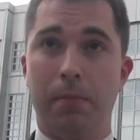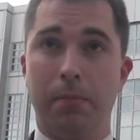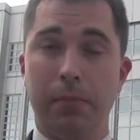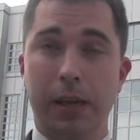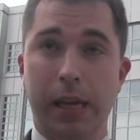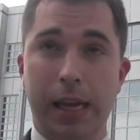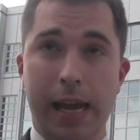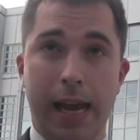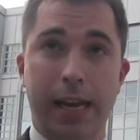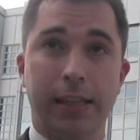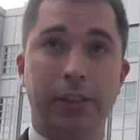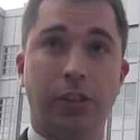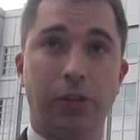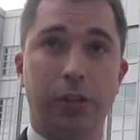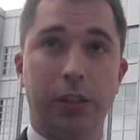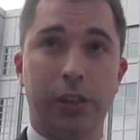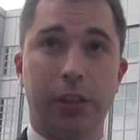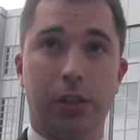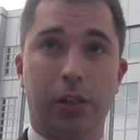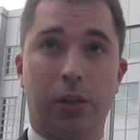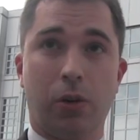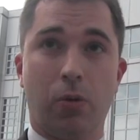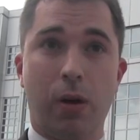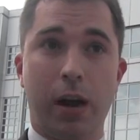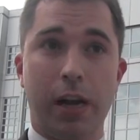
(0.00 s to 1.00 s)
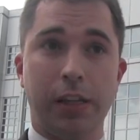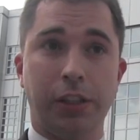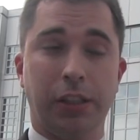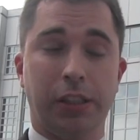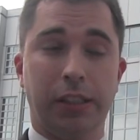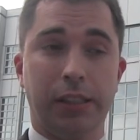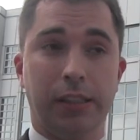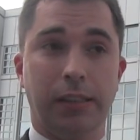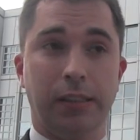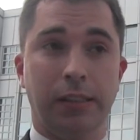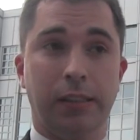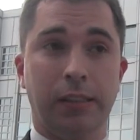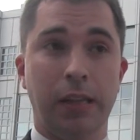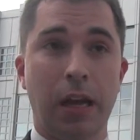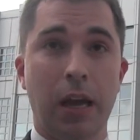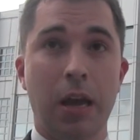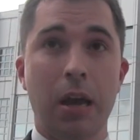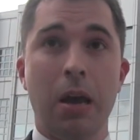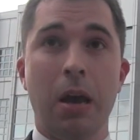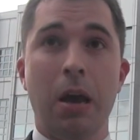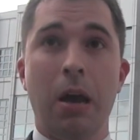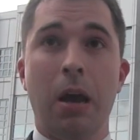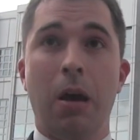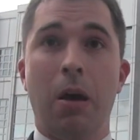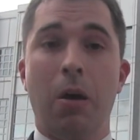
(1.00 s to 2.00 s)
me answering your questions,
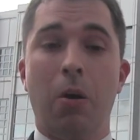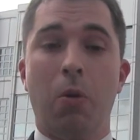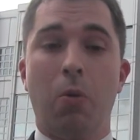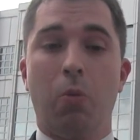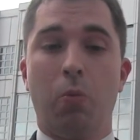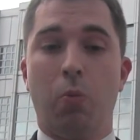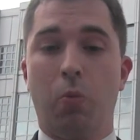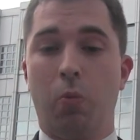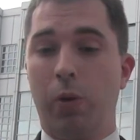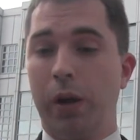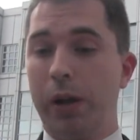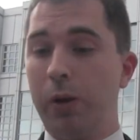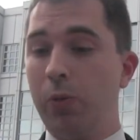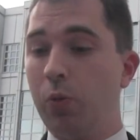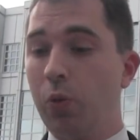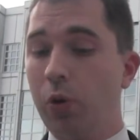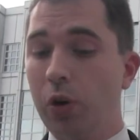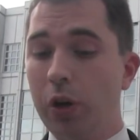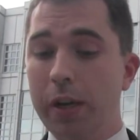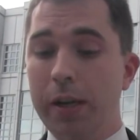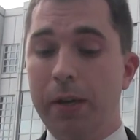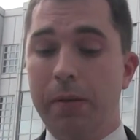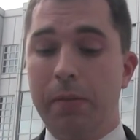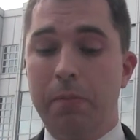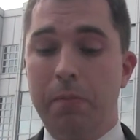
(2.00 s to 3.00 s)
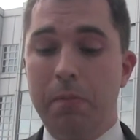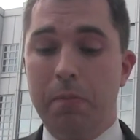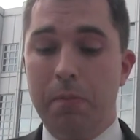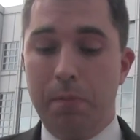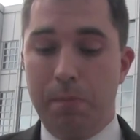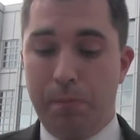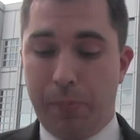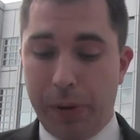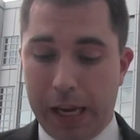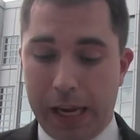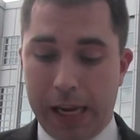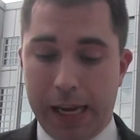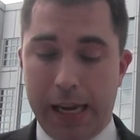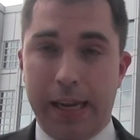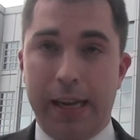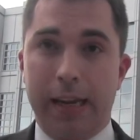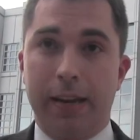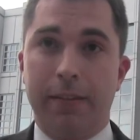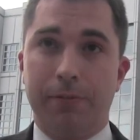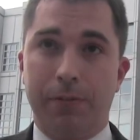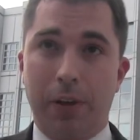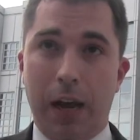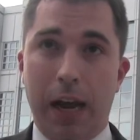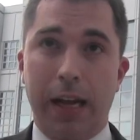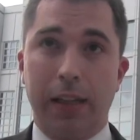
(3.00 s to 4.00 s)
we would be
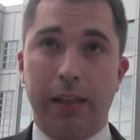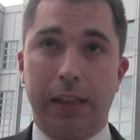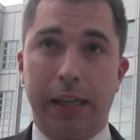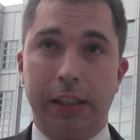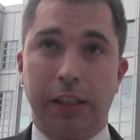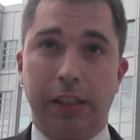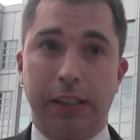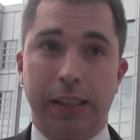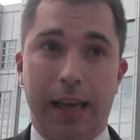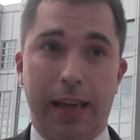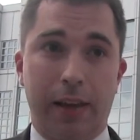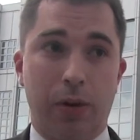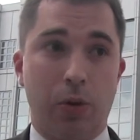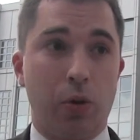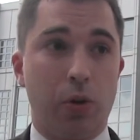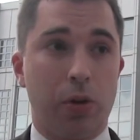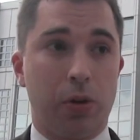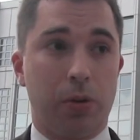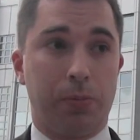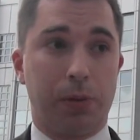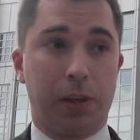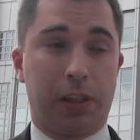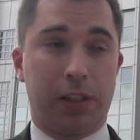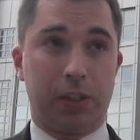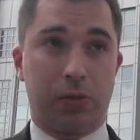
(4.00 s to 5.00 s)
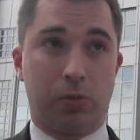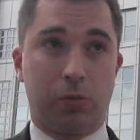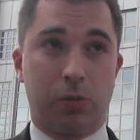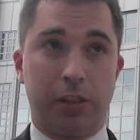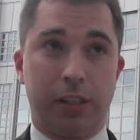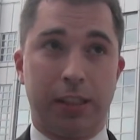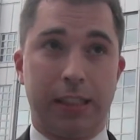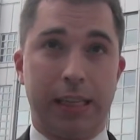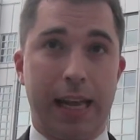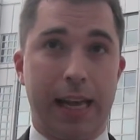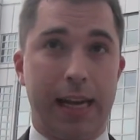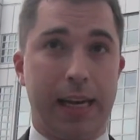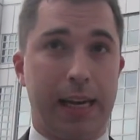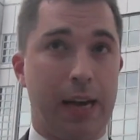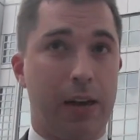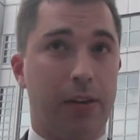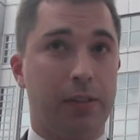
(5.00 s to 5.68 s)
in violation of that order because we're standing